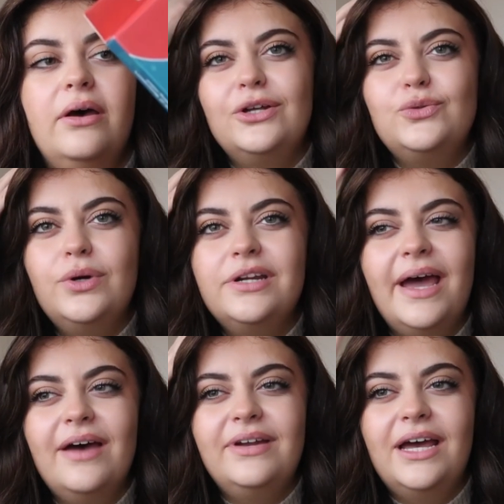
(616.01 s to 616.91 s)
Touch wood, I
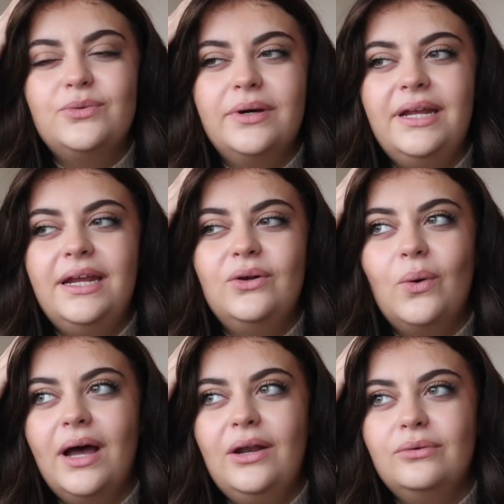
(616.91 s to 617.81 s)
haven't had one in
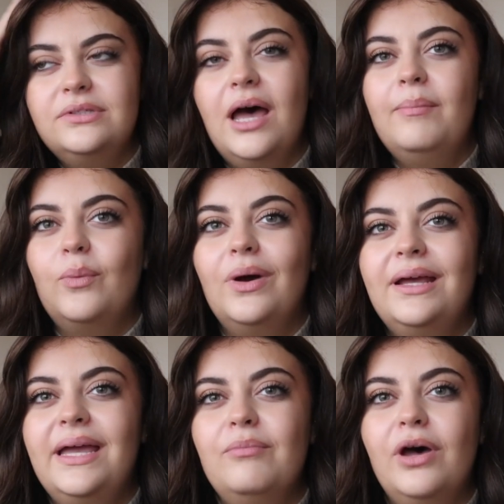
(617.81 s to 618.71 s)
quite a long time, but when
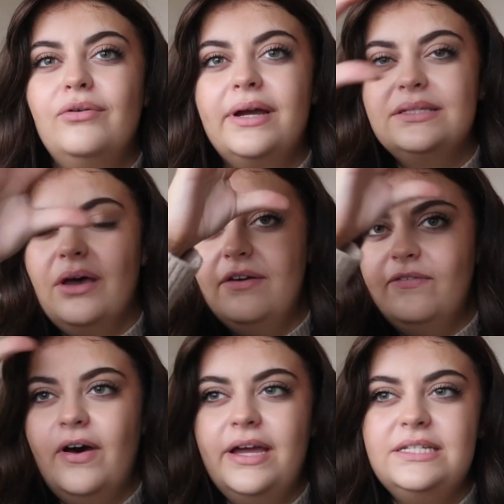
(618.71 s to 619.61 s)
I get migraines, I
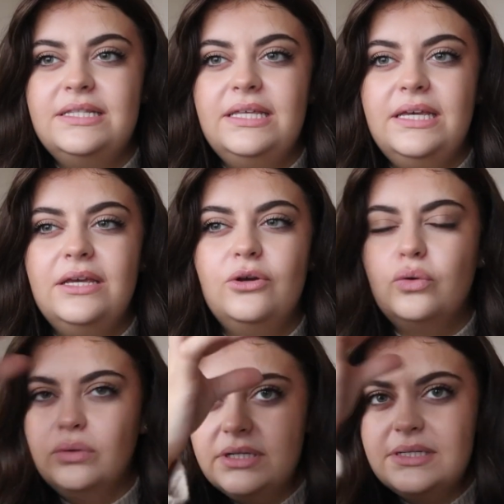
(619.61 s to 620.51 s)
find the
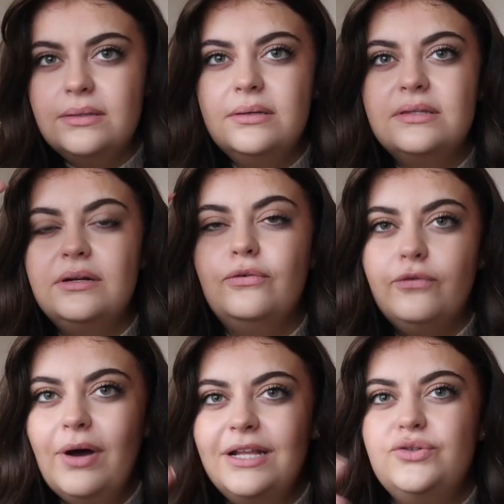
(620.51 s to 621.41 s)
cooling and Soothe, the little
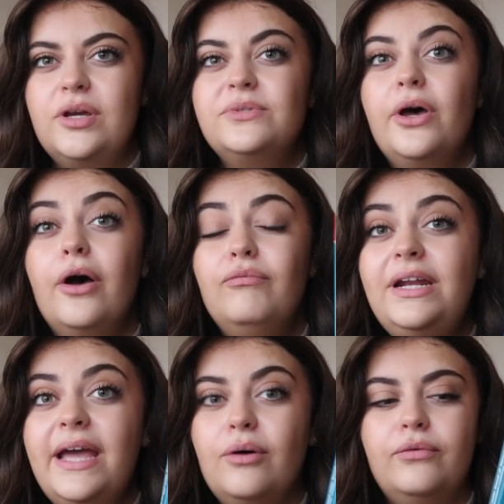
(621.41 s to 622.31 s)
forehead strips are
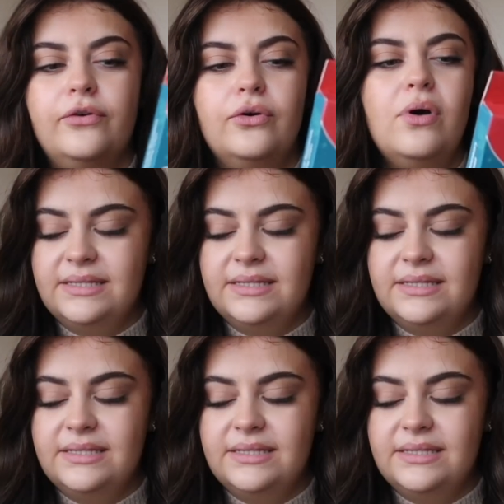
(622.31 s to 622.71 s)
really helpful.